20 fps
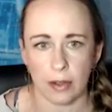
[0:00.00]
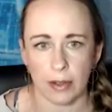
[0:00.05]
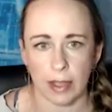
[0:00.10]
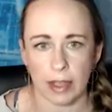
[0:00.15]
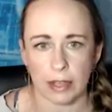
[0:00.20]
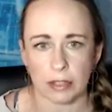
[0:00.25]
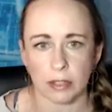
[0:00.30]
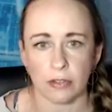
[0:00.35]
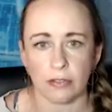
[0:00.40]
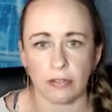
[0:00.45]

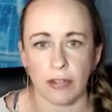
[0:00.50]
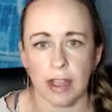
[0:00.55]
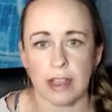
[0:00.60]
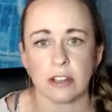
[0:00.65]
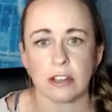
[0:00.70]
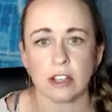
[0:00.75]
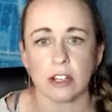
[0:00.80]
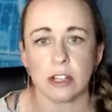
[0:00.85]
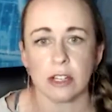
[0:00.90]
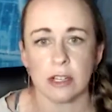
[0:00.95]
Okay. So
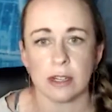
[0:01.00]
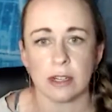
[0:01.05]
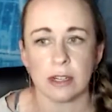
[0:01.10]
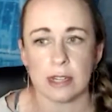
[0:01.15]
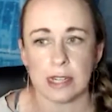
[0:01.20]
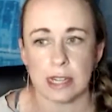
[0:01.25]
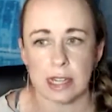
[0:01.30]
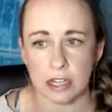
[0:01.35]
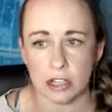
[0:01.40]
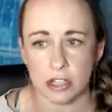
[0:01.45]
find your
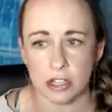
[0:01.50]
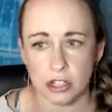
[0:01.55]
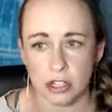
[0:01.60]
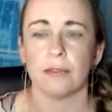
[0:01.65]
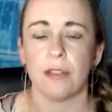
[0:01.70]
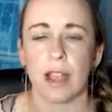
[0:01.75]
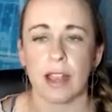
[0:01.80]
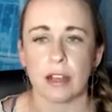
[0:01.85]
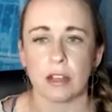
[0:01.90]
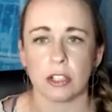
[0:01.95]
niche,
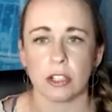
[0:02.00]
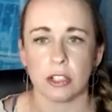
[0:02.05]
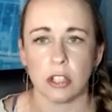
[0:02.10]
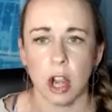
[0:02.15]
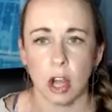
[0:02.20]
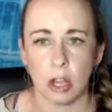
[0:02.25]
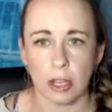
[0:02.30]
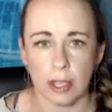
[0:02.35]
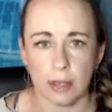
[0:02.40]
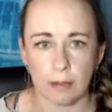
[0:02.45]
find your
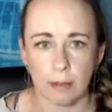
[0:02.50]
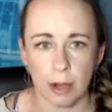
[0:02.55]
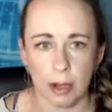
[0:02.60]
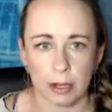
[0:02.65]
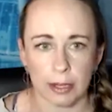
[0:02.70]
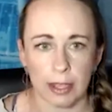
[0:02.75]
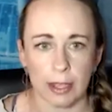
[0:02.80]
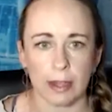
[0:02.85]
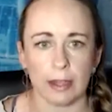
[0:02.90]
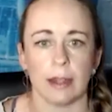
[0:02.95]
target
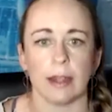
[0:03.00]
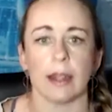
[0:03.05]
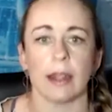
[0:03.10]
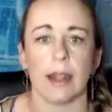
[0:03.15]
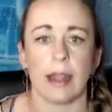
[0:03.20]
market,